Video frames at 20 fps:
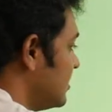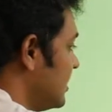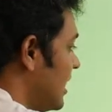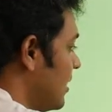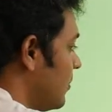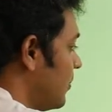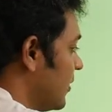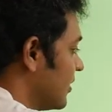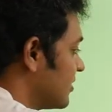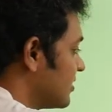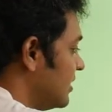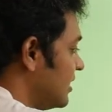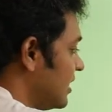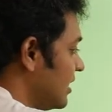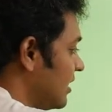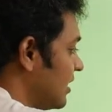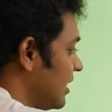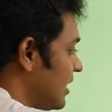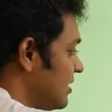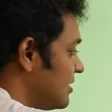A%
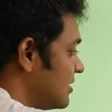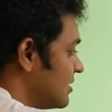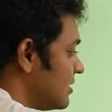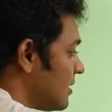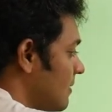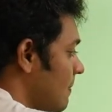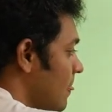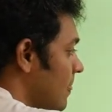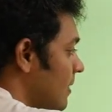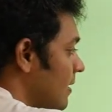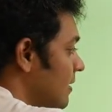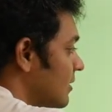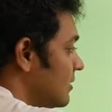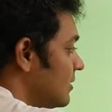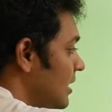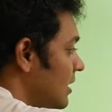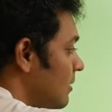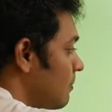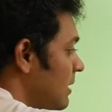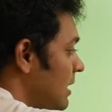increase,
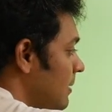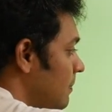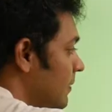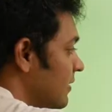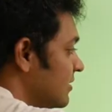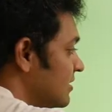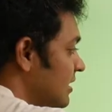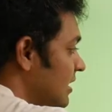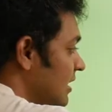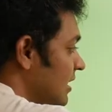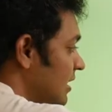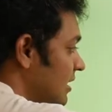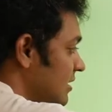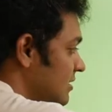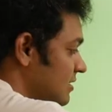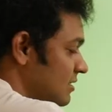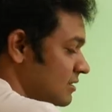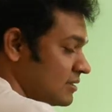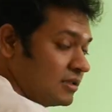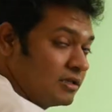then B%
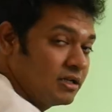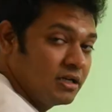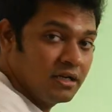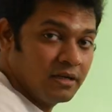increase.